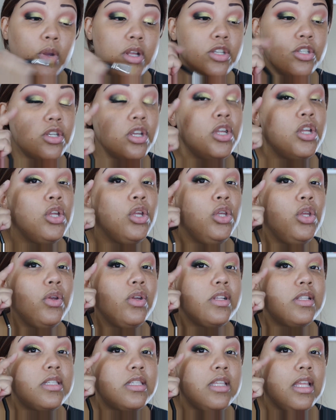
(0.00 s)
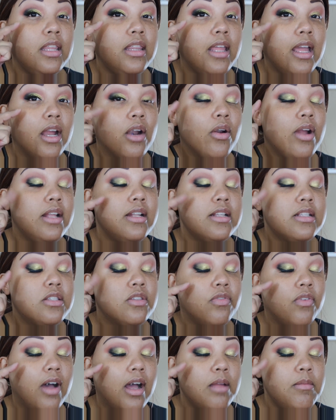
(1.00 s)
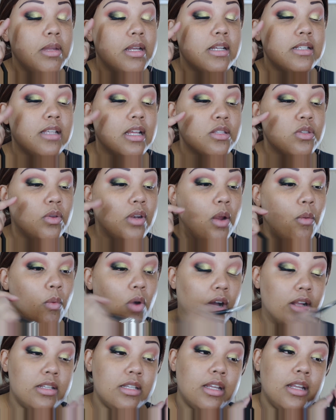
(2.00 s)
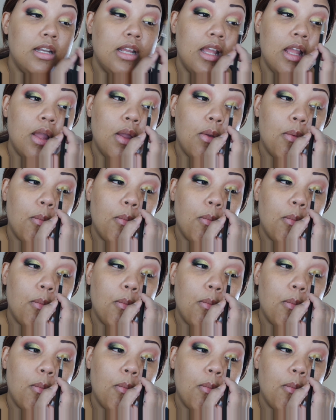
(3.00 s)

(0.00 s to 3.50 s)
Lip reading: which you could see there, and it's fine because that's what I wanted.